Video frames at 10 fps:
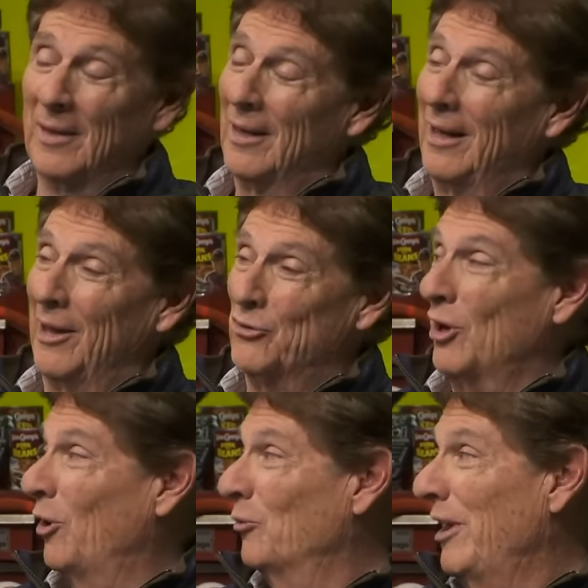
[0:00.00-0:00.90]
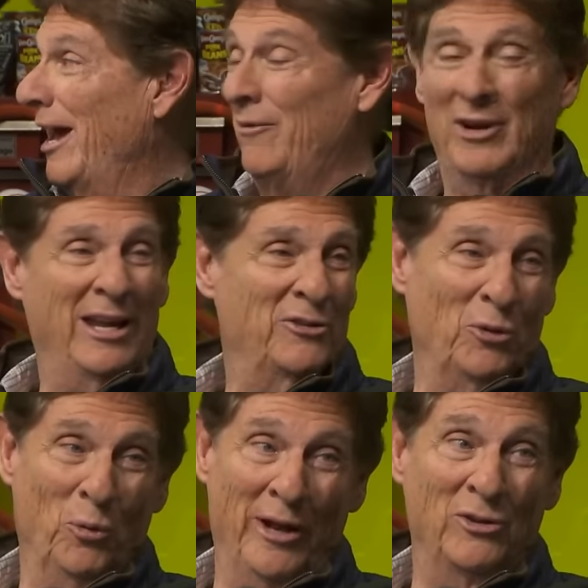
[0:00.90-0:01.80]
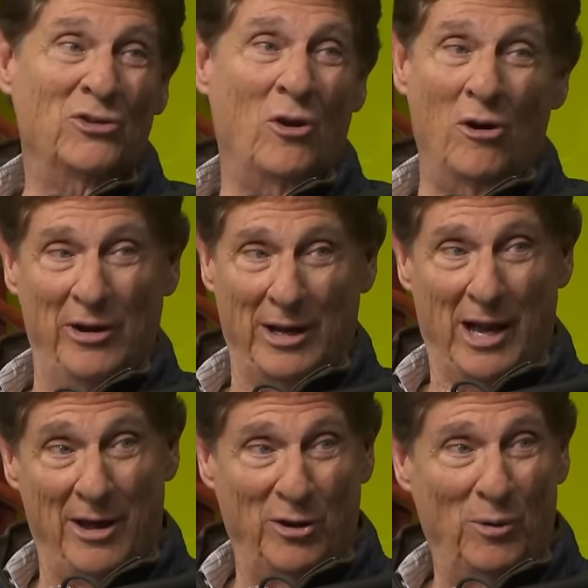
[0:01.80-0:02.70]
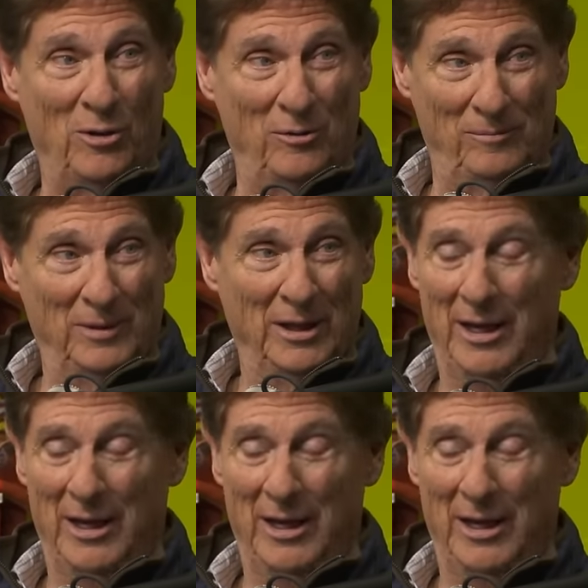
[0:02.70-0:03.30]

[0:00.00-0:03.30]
and so David gets a running start on that county road.